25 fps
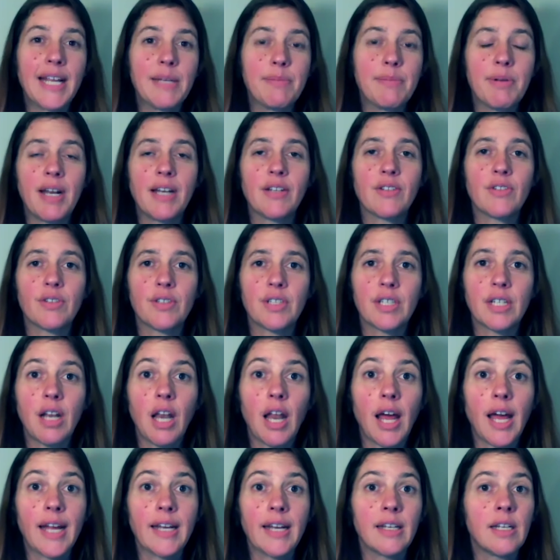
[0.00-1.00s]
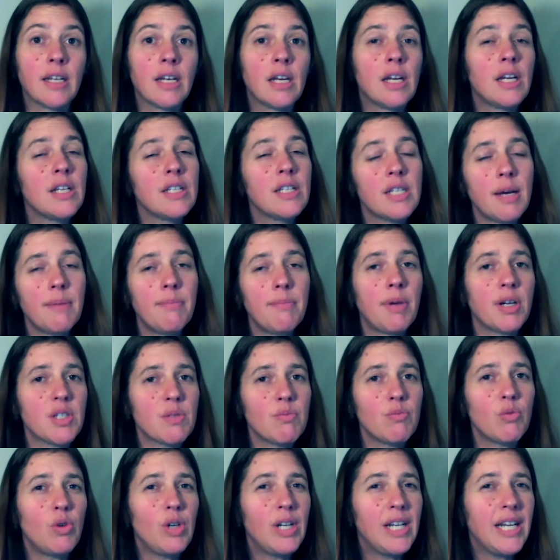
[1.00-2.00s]
exponential decline to a
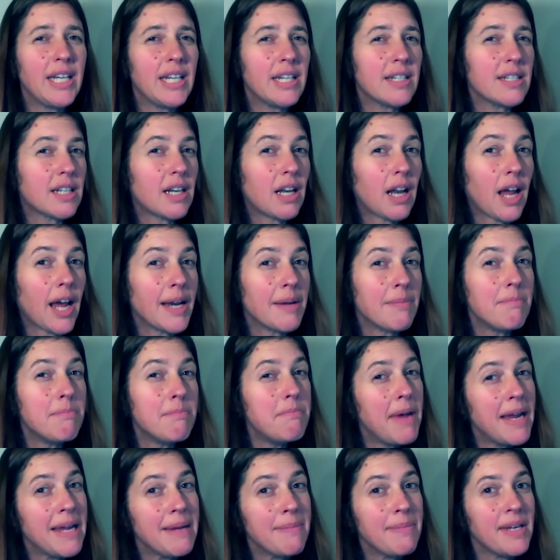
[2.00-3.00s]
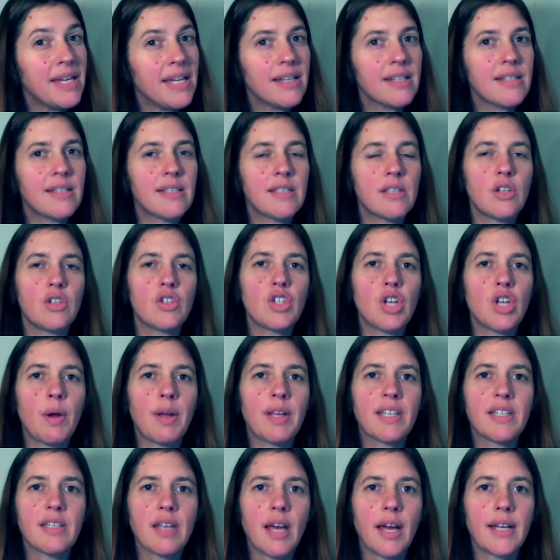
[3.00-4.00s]
much more linear decline. Maybe it's
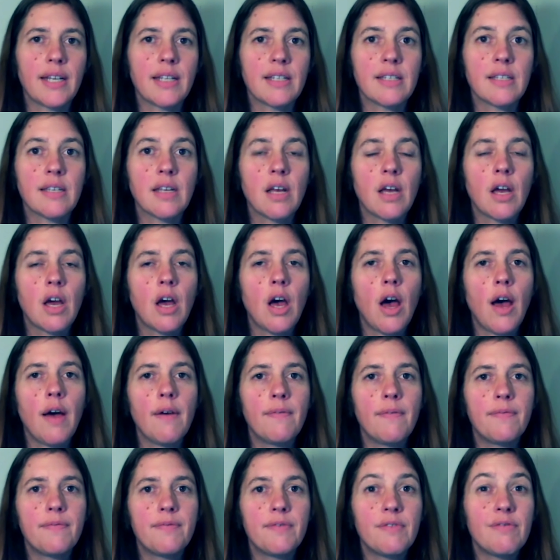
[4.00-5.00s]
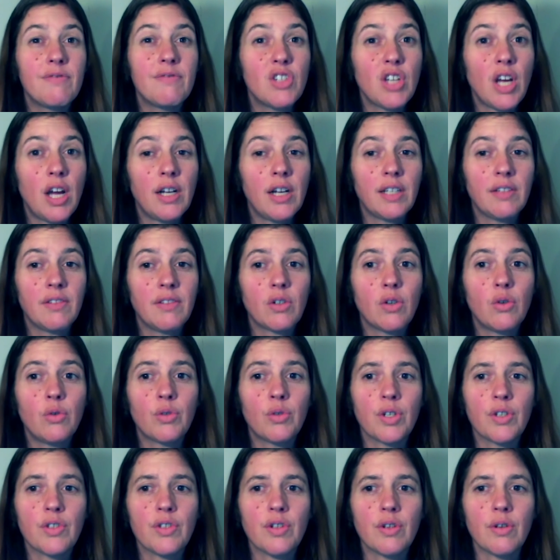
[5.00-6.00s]
showing signs of turning the
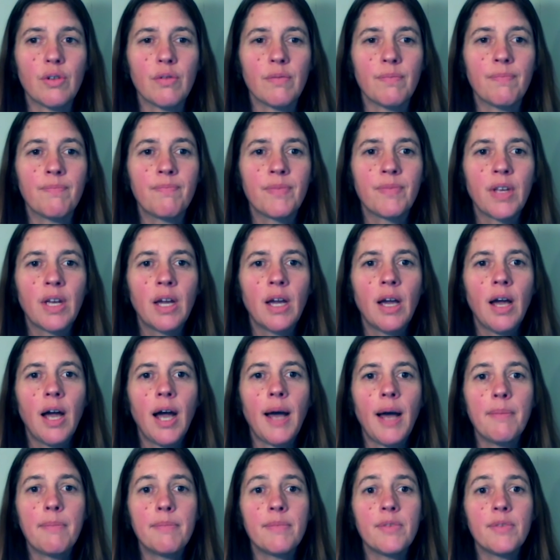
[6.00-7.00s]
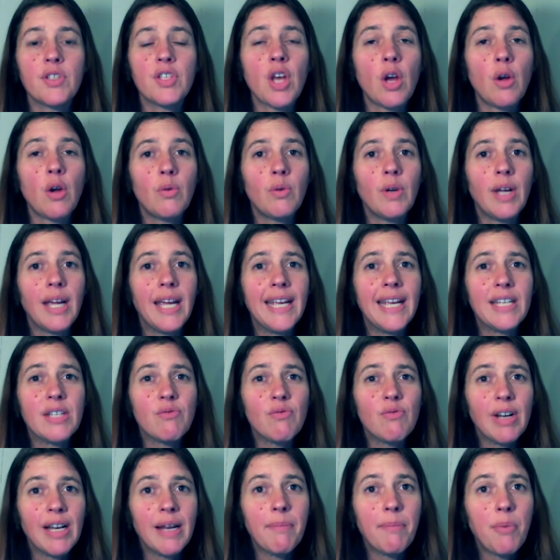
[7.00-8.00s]
corner soon. So
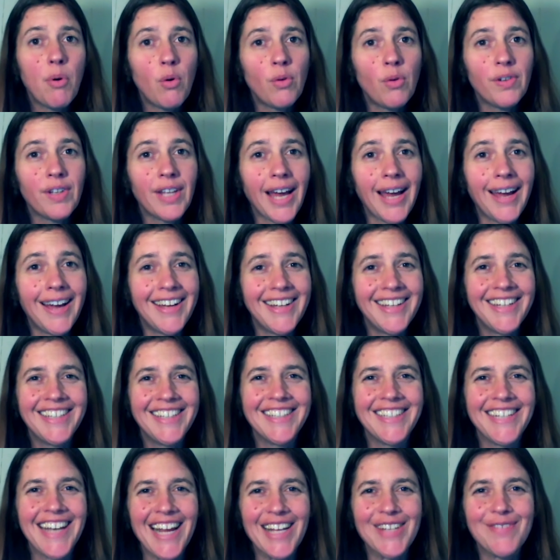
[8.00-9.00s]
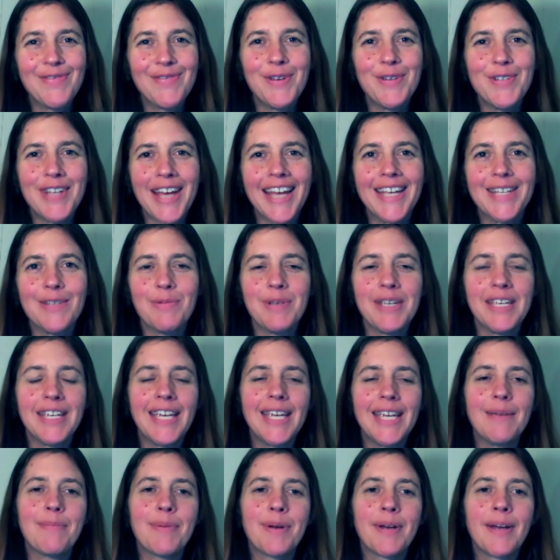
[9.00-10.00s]
it's really important that in the next few days, we
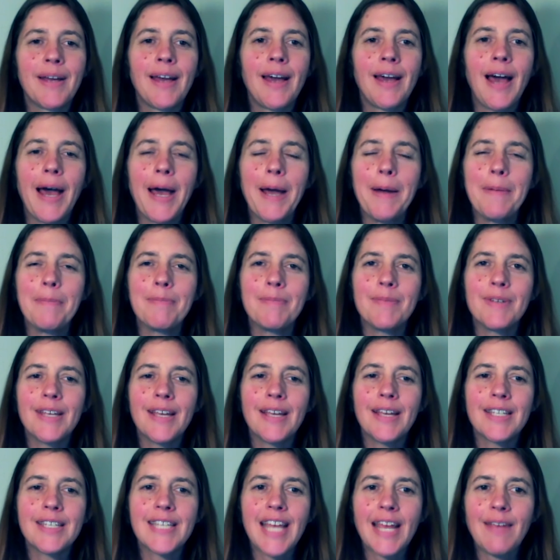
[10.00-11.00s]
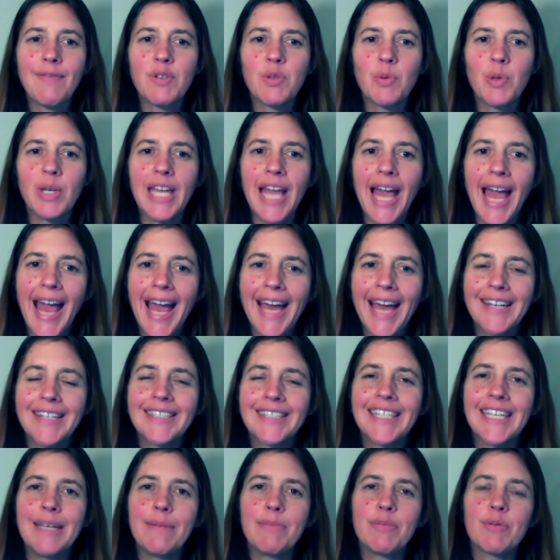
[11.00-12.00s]
keep as safe as we
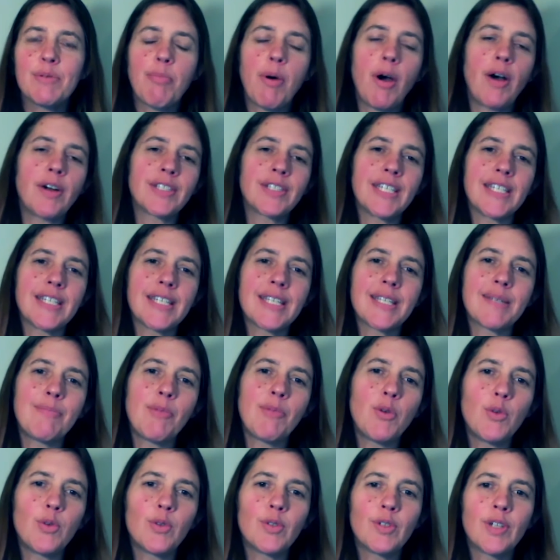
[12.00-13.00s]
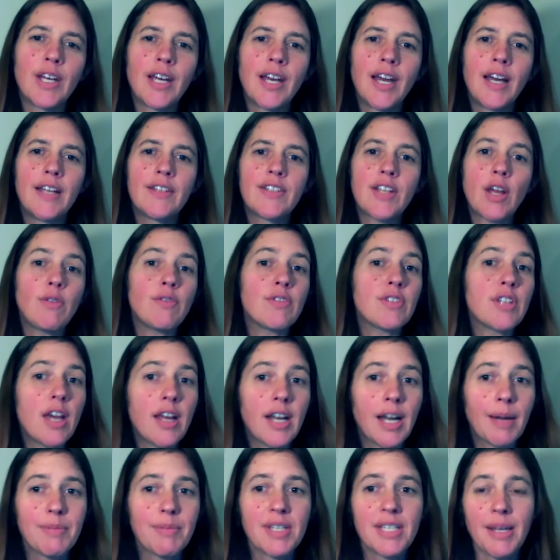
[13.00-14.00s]
can, keep parties small, don't
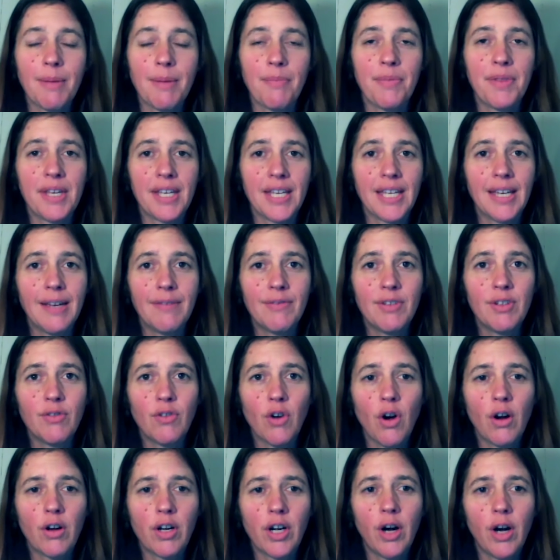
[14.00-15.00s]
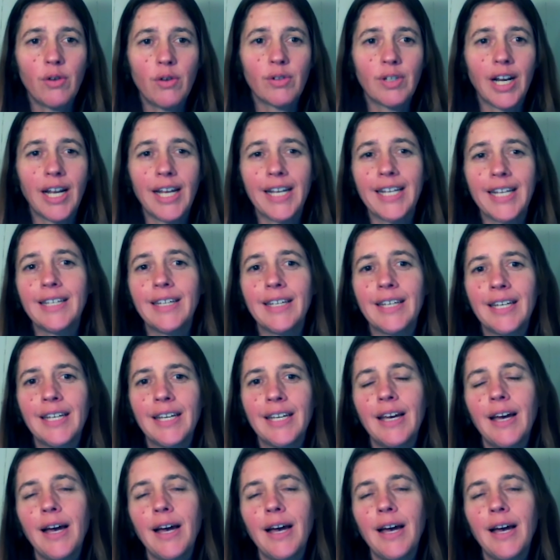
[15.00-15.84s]
turn up to something if you've got a cold-like